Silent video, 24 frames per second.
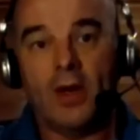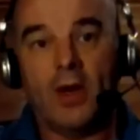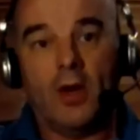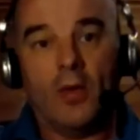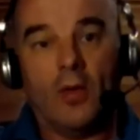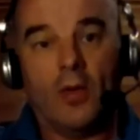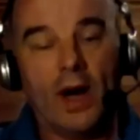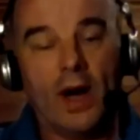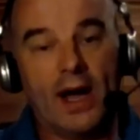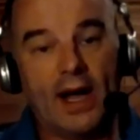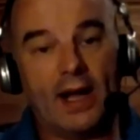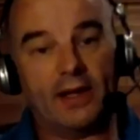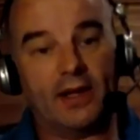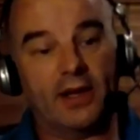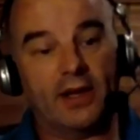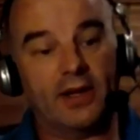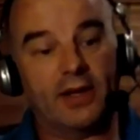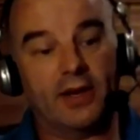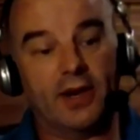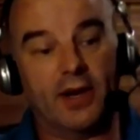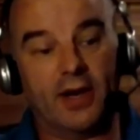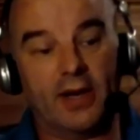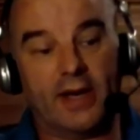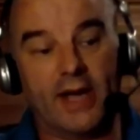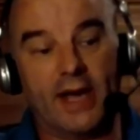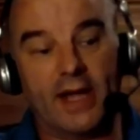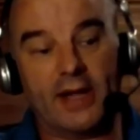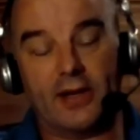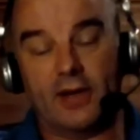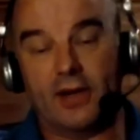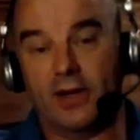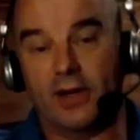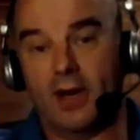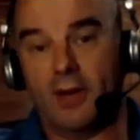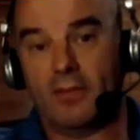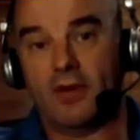Well, there are a
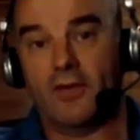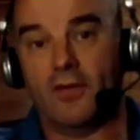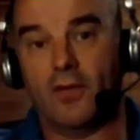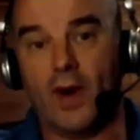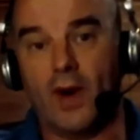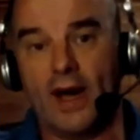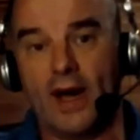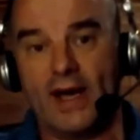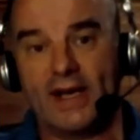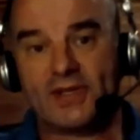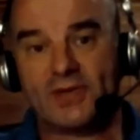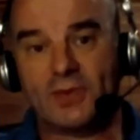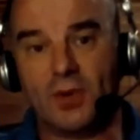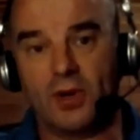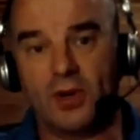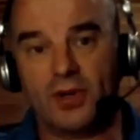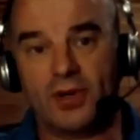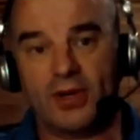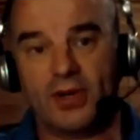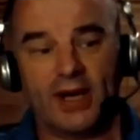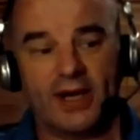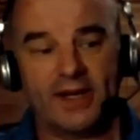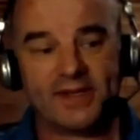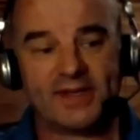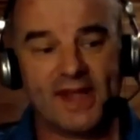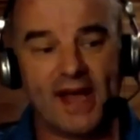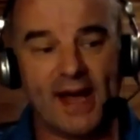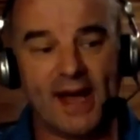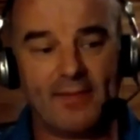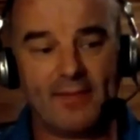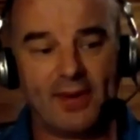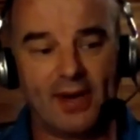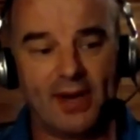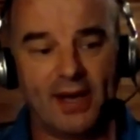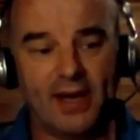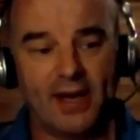number of ways one could answer that,
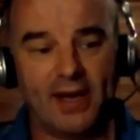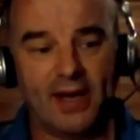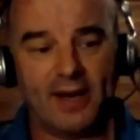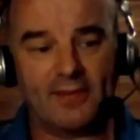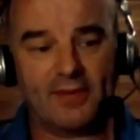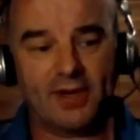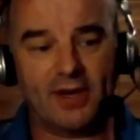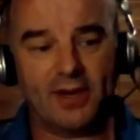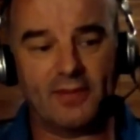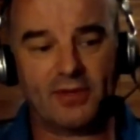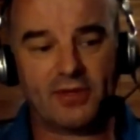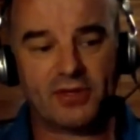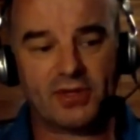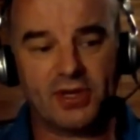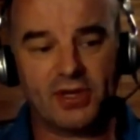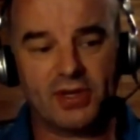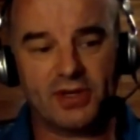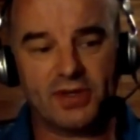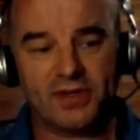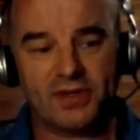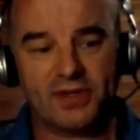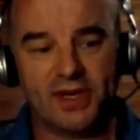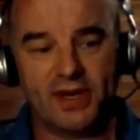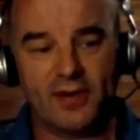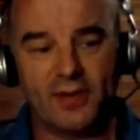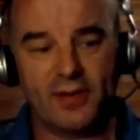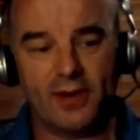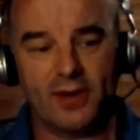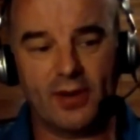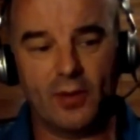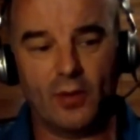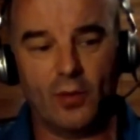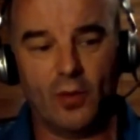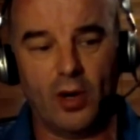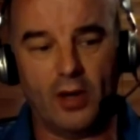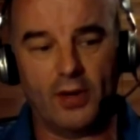but I'm just going to zero in
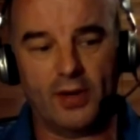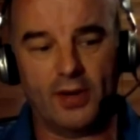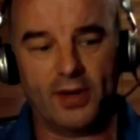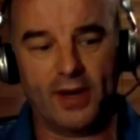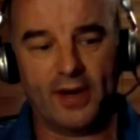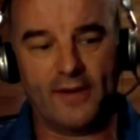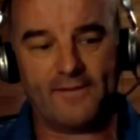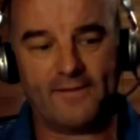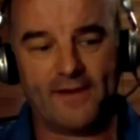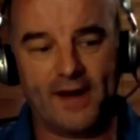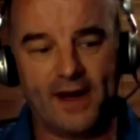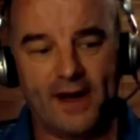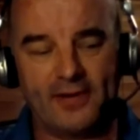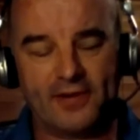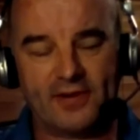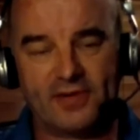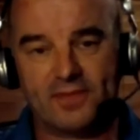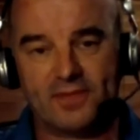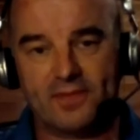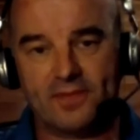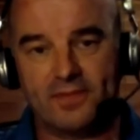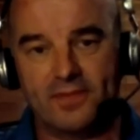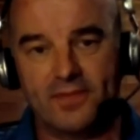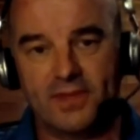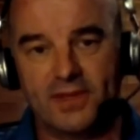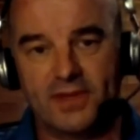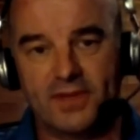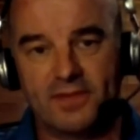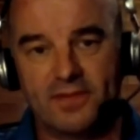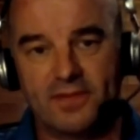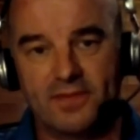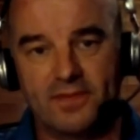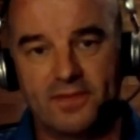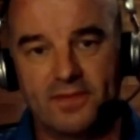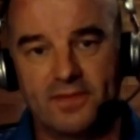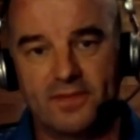on one that I found as
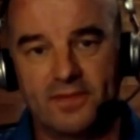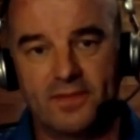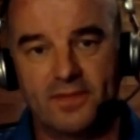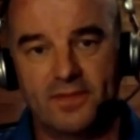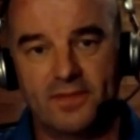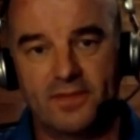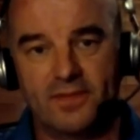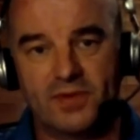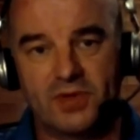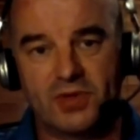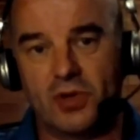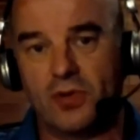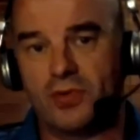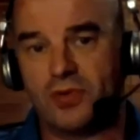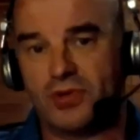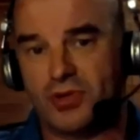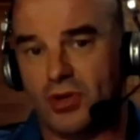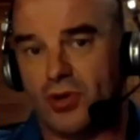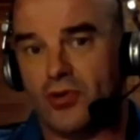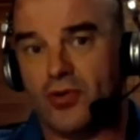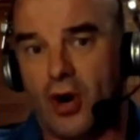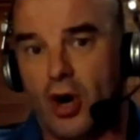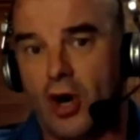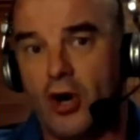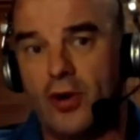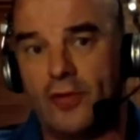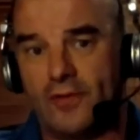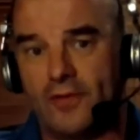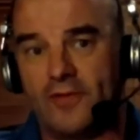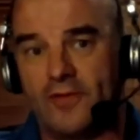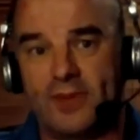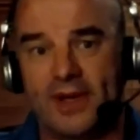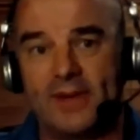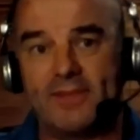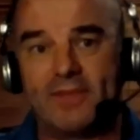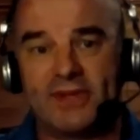students at Grove have
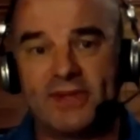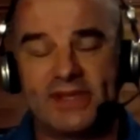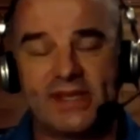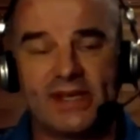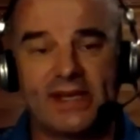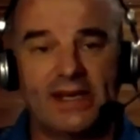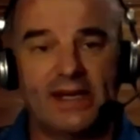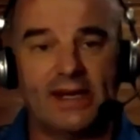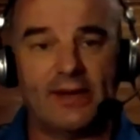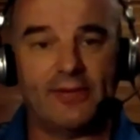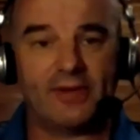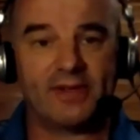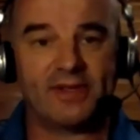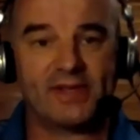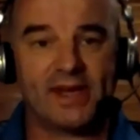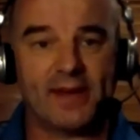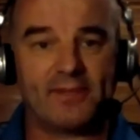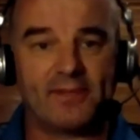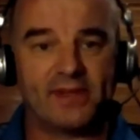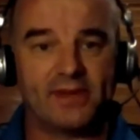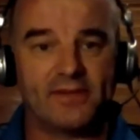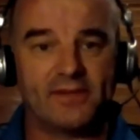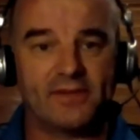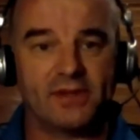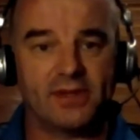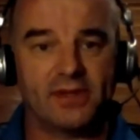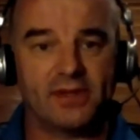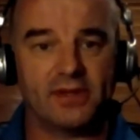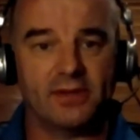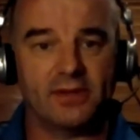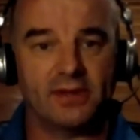been particularly receptive to.